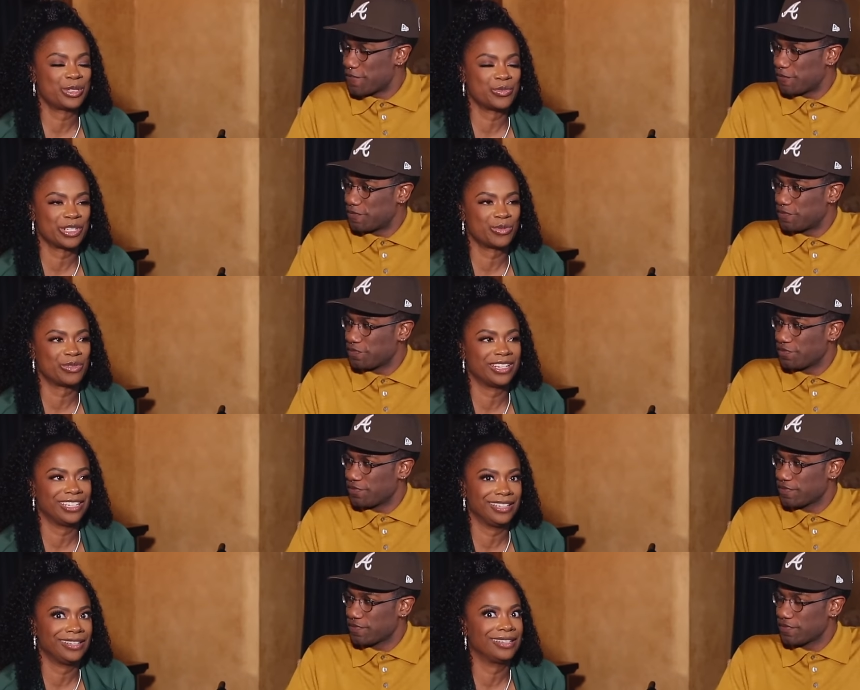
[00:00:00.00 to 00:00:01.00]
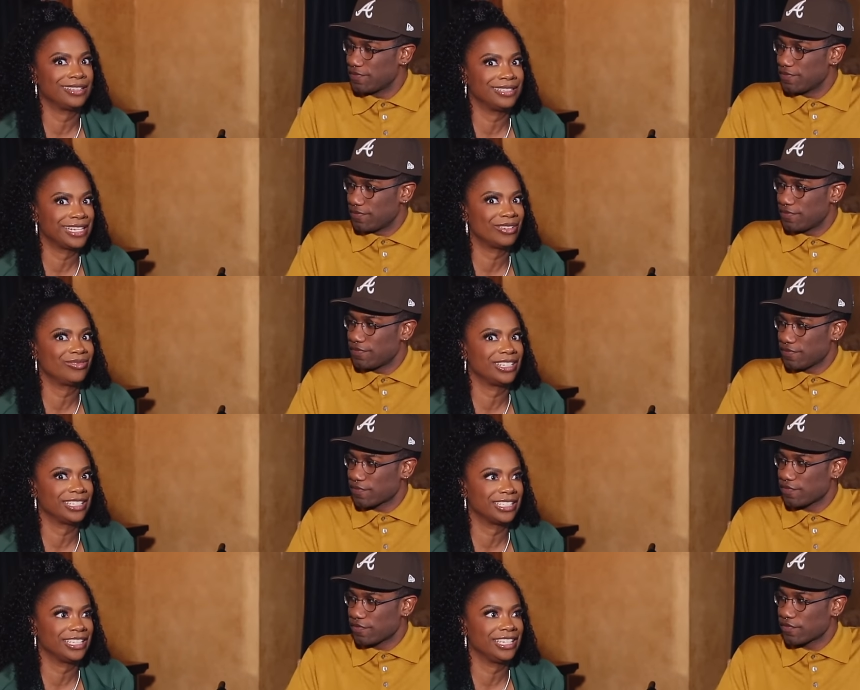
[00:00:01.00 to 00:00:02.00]
Speaker 1: too much, but it
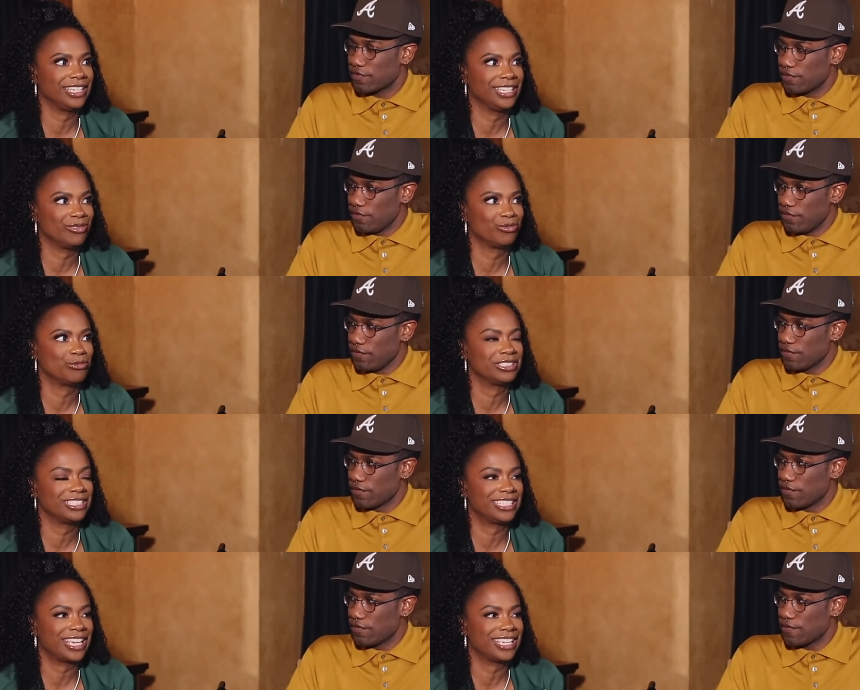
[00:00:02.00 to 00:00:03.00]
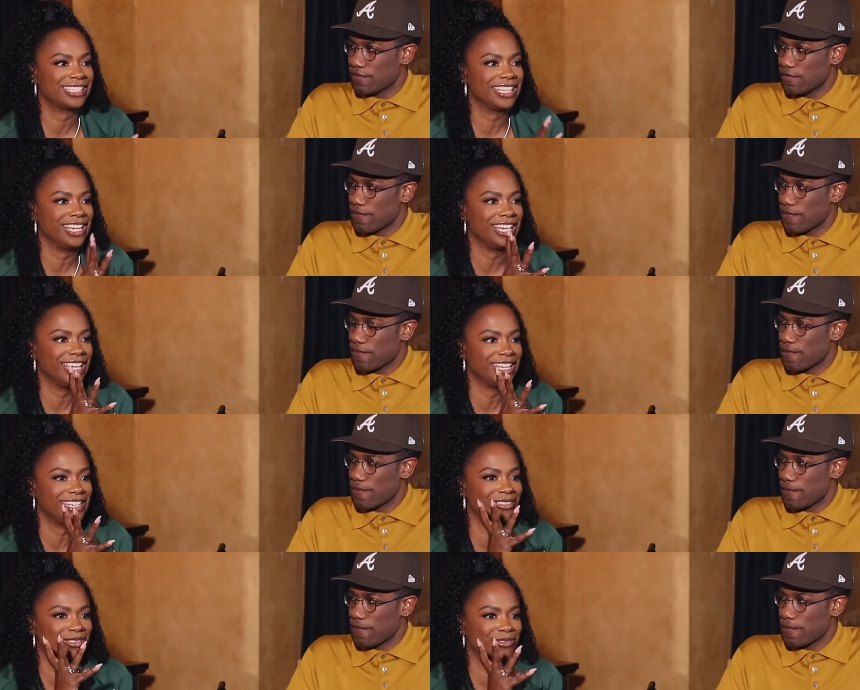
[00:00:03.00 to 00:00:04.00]
definitely really takes the
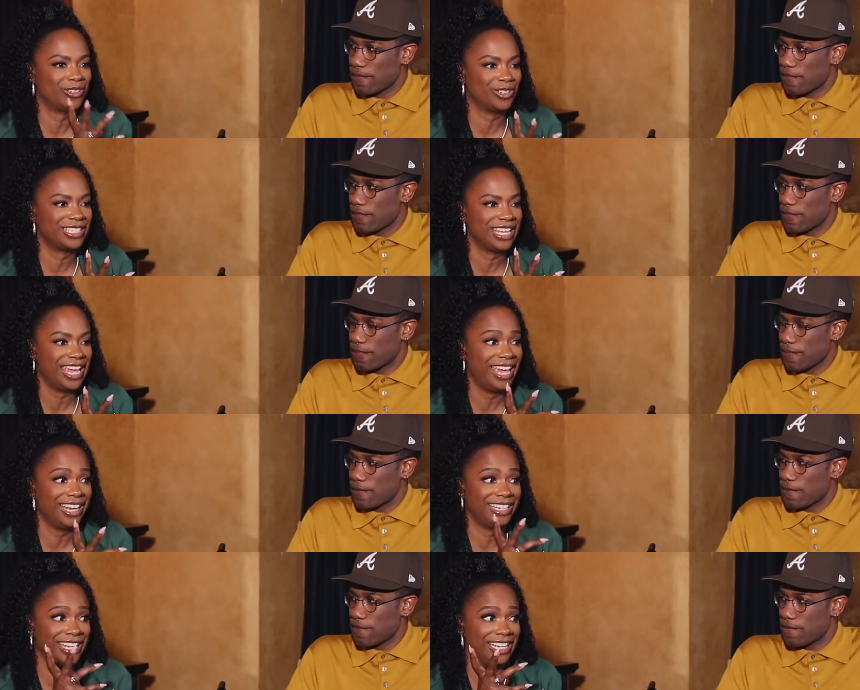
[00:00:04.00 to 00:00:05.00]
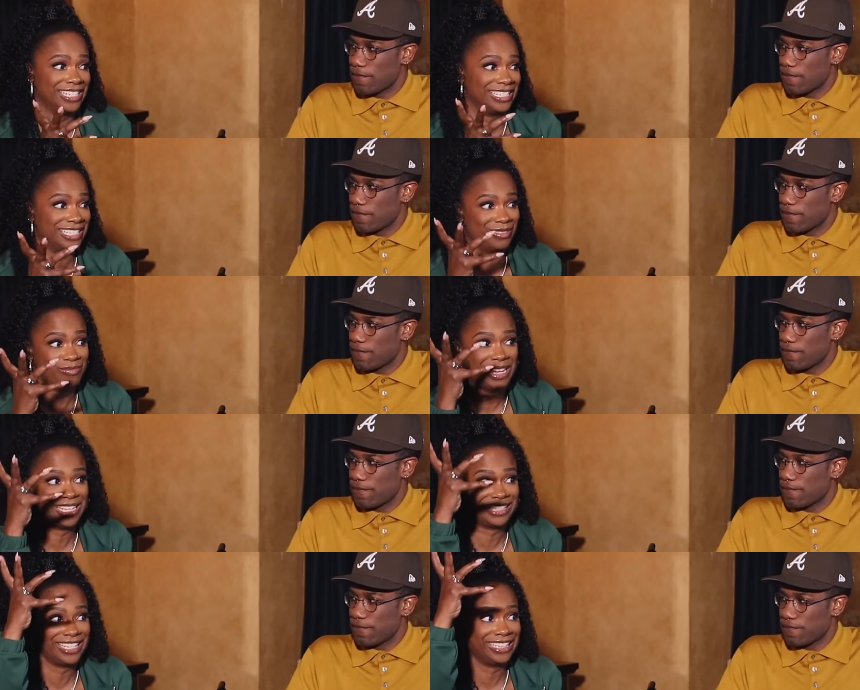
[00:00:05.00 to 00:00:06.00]
end of the first act and just
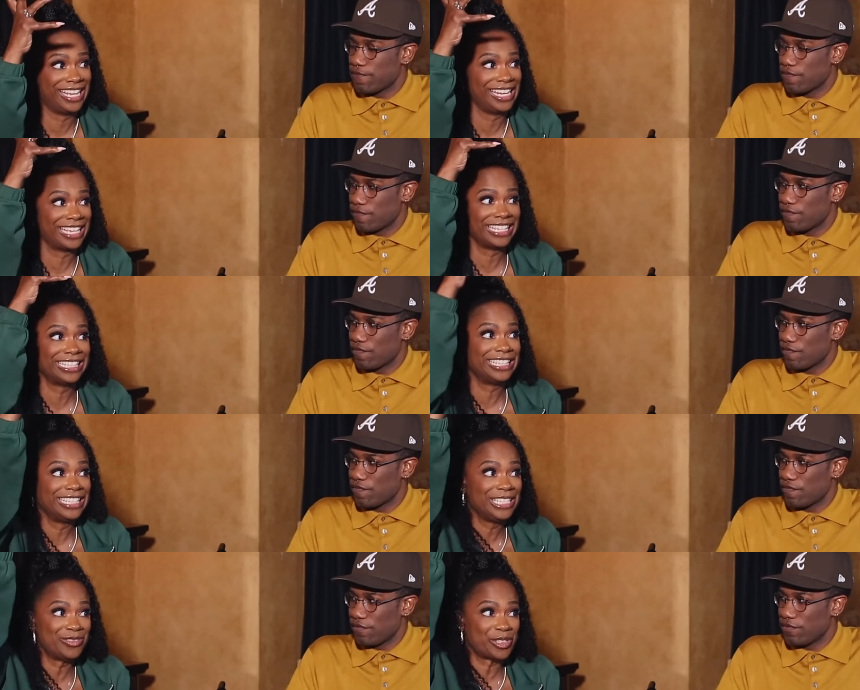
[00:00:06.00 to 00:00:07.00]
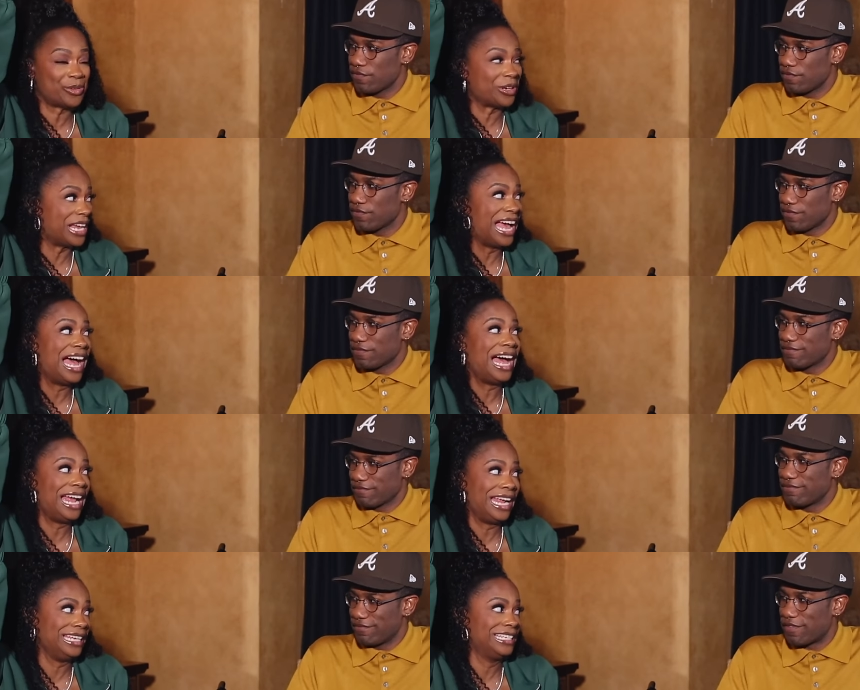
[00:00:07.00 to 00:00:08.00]
makes it like, it leaves you on a
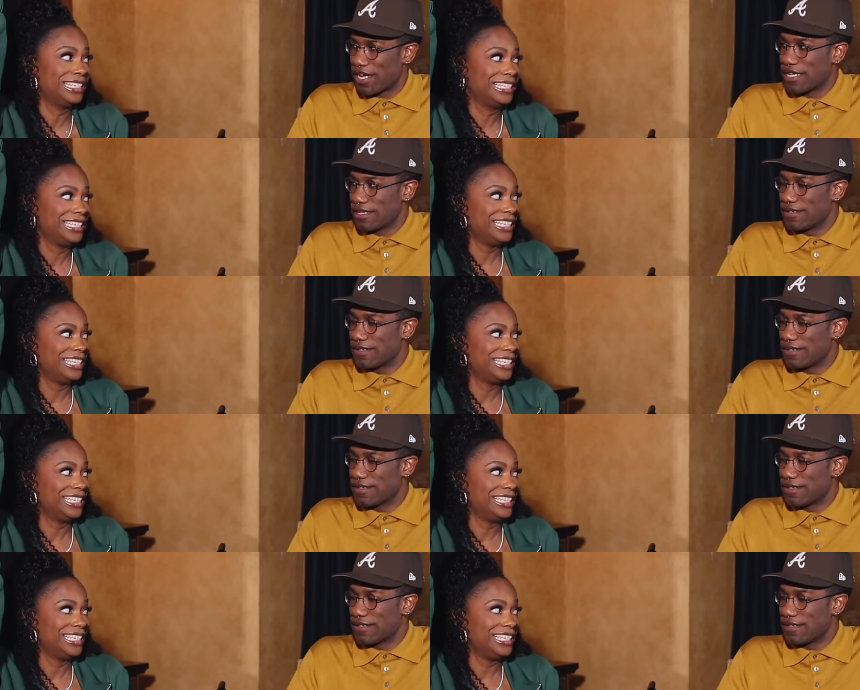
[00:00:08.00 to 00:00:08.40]
high. Right.